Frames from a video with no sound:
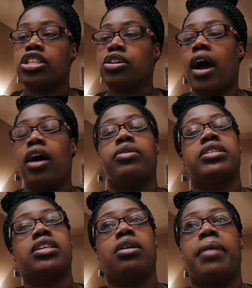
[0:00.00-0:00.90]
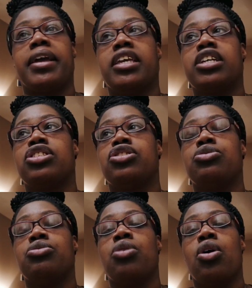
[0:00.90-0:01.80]
So I always tell my kids
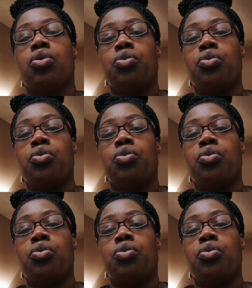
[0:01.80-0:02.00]
to